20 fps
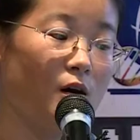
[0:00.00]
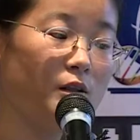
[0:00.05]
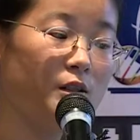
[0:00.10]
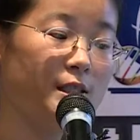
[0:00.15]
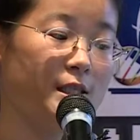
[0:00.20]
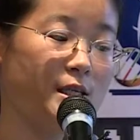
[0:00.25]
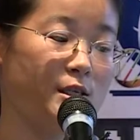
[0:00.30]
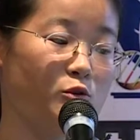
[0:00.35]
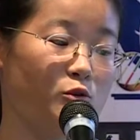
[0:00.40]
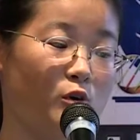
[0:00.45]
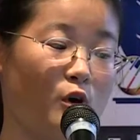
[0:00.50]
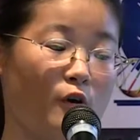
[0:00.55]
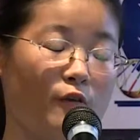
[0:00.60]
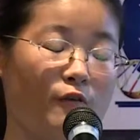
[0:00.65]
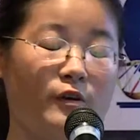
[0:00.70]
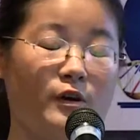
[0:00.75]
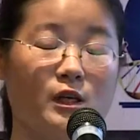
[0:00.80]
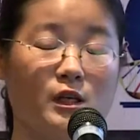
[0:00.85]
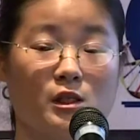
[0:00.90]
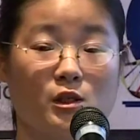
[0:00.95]
GES2
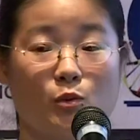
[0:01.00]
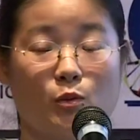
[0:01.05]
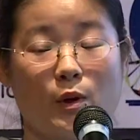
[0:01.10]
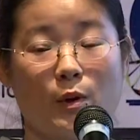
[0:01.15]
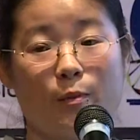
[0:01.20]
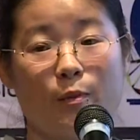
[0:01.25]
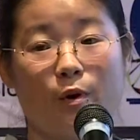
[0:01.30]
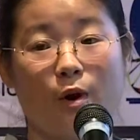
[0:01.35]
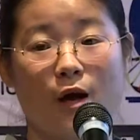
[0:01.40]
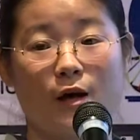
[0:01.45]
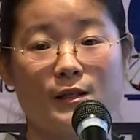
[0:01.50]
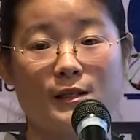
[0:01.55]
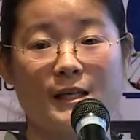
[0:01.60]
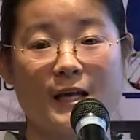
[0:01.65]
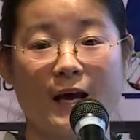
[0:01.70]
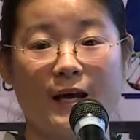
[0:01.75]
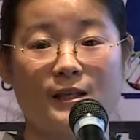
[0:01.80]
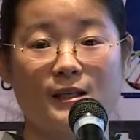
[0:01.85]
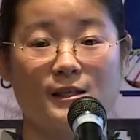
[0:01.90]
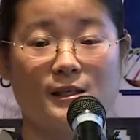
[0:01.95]
overexpressed plants
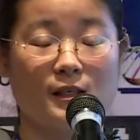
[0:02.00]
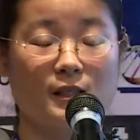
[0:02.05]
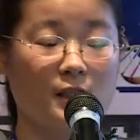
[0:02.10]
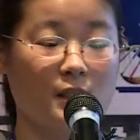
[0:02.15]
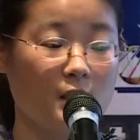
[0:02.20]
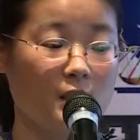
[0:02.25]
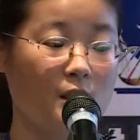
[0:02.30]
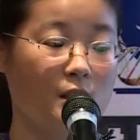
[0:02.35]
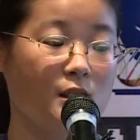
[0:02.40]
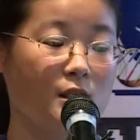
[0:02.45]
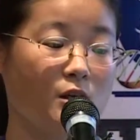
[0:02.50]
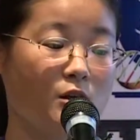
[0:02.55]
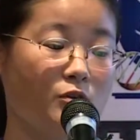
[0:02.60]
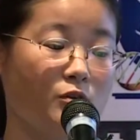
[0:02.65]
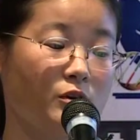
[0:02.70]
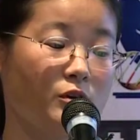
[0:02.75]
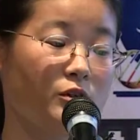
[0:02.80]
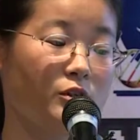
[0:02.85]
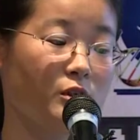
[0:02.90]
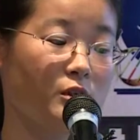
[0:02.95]
at the
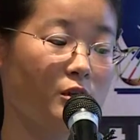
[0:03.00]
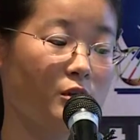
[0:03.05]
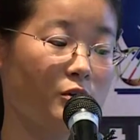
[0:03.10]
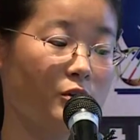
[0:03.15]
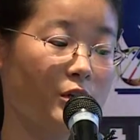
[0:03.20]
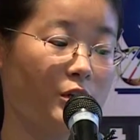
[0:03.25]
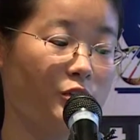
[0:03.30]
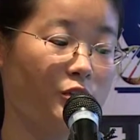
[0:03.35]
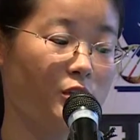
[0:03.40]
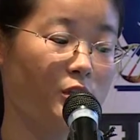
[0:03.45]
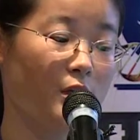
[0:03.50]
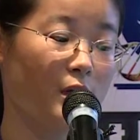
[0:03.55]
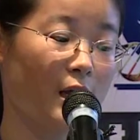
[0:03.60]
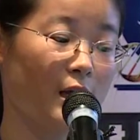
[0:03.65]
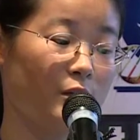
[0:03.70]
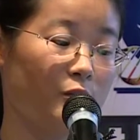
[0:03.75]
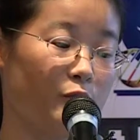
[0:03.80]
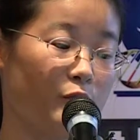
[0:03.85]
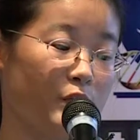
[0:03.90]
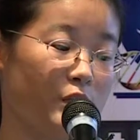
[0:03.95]
T0 generation,
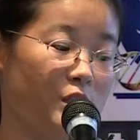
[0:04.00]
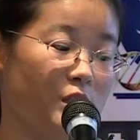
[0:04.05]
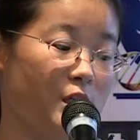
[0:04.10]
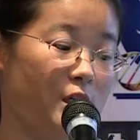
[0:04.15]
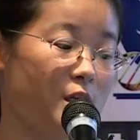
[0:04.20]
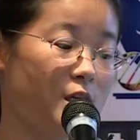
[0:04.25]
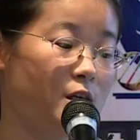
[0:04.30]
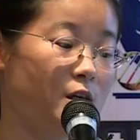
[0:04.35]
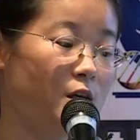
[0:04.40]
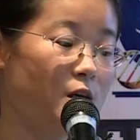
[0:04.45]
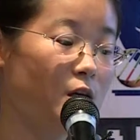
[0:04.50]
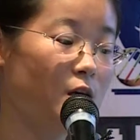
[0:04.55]
and we check